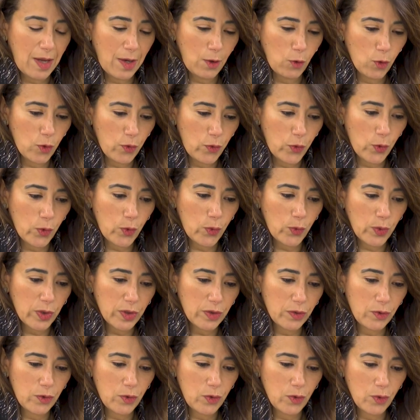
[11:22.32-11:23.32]
I look
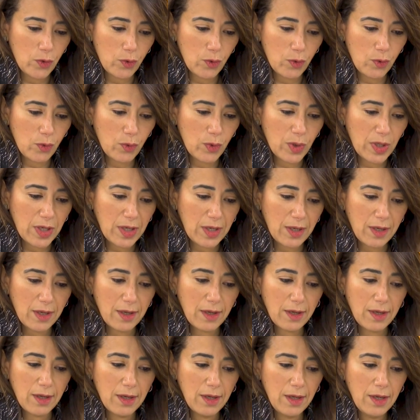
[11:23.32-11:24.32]
forward to
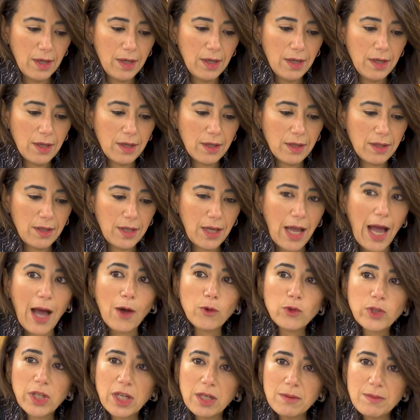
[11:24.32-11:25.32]
uh, the
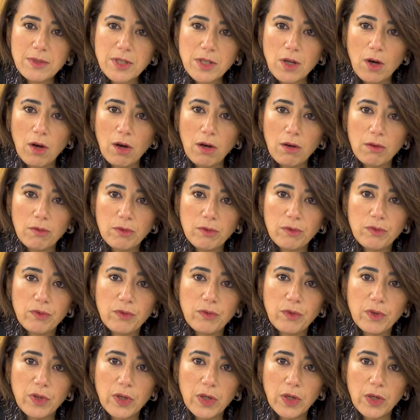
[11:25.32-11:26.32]
outcomes
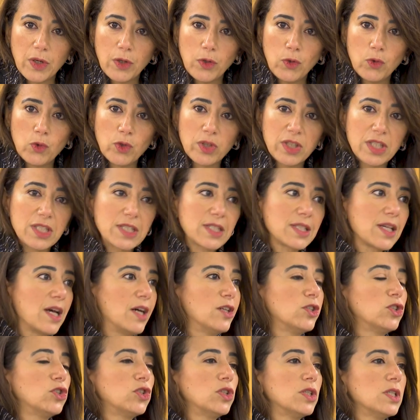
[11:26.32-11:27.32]
of uh, your
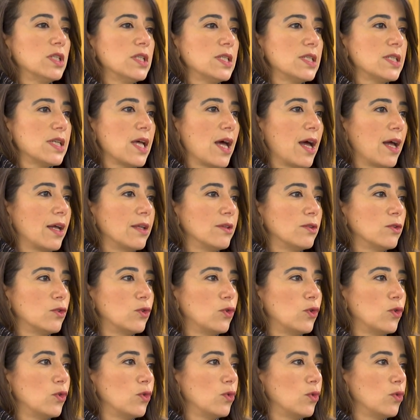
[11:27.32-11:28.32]
discussions and
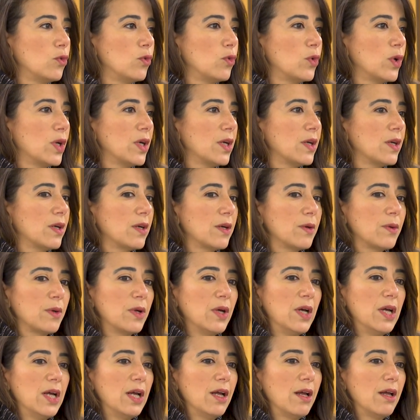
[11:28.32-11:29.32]
to
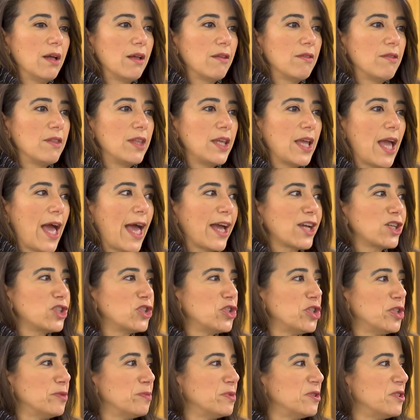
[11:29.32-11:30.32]
the
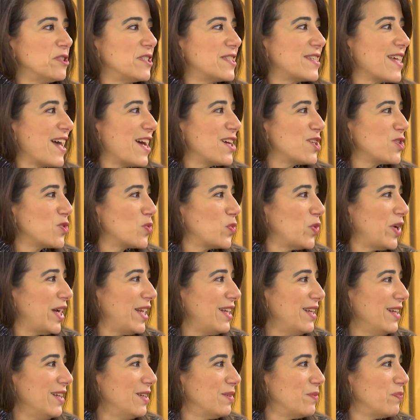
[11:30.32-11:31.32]
actionables as
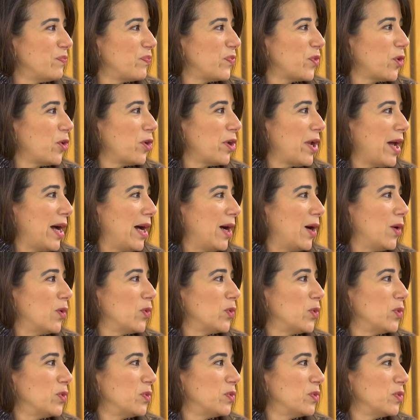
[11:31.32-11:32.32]
well on
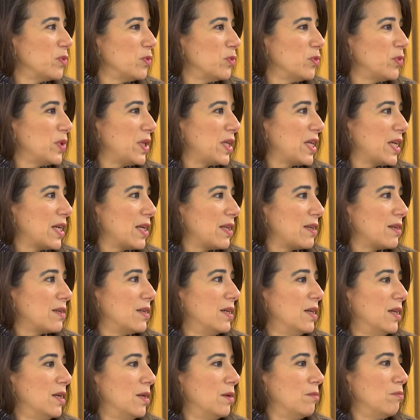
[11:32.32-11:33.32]
how we can
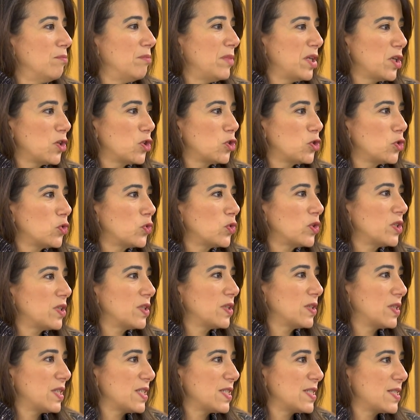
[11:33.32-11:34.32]
make sure
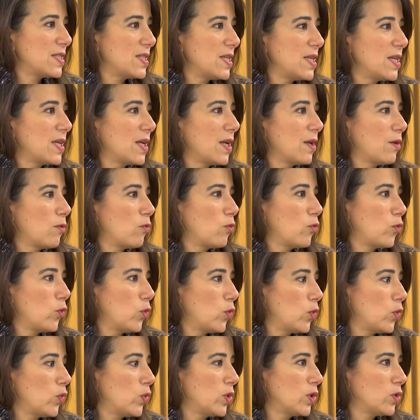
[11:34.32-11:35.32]
that this taken
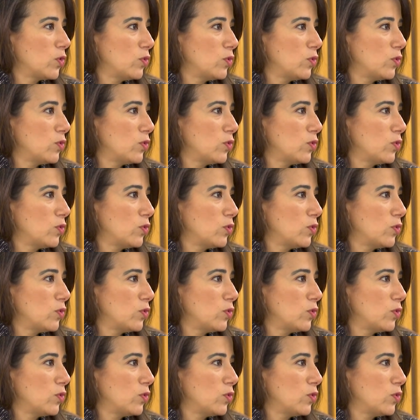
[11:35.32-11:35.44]
forward